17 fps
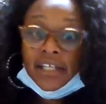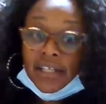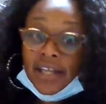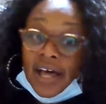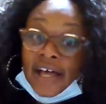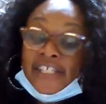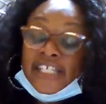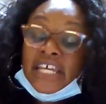
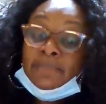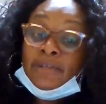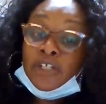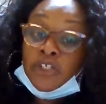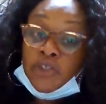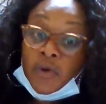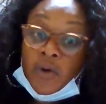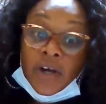lost a
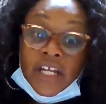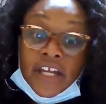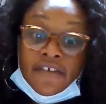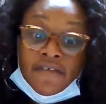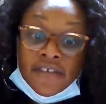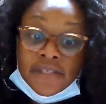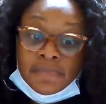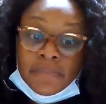majority
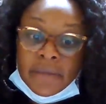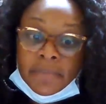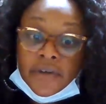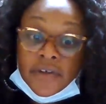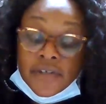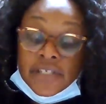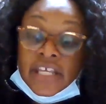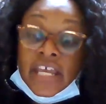of its
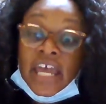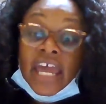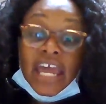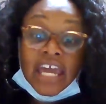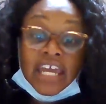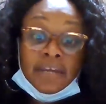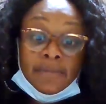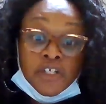members,
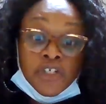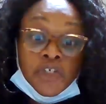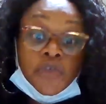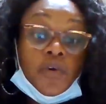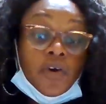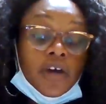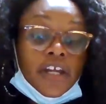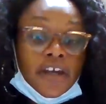and the
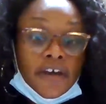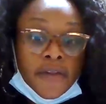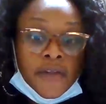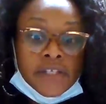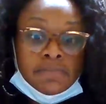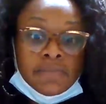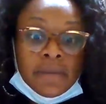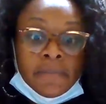majority of
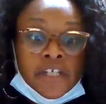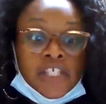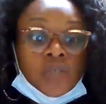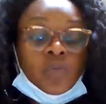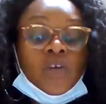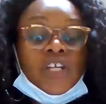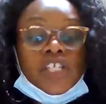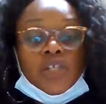those
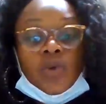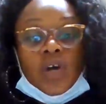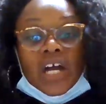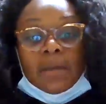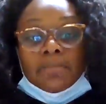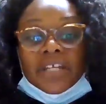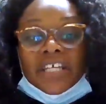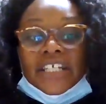members went to a
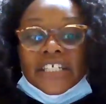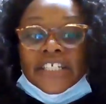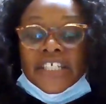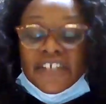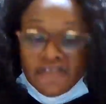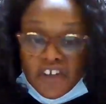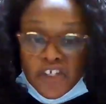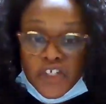completely
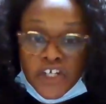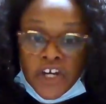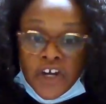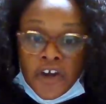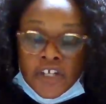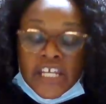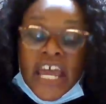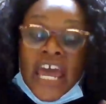different
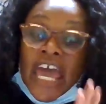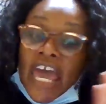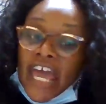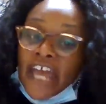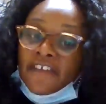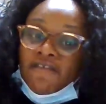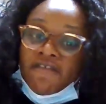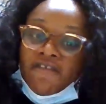church
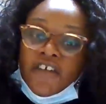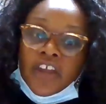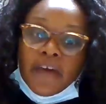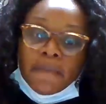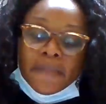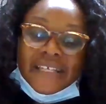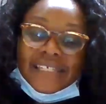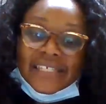and filled
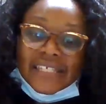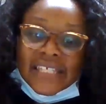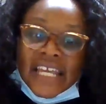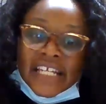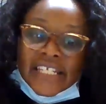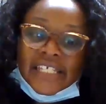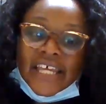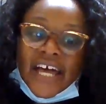up the
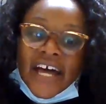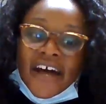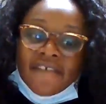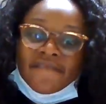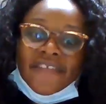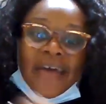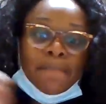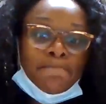seats
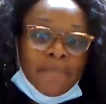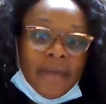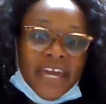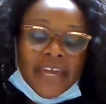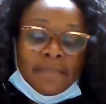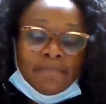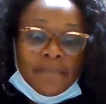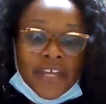of that
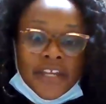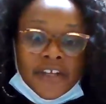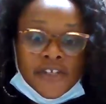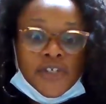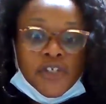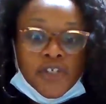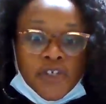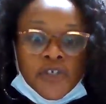mega
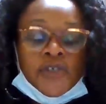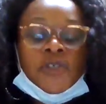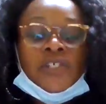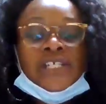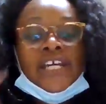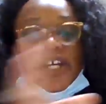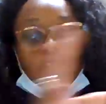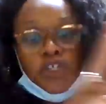
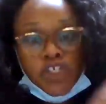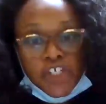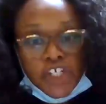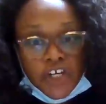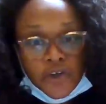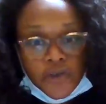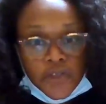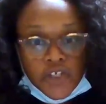minister's
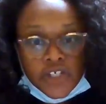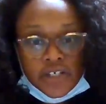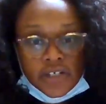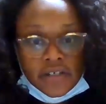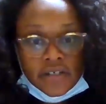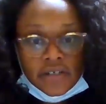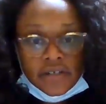church.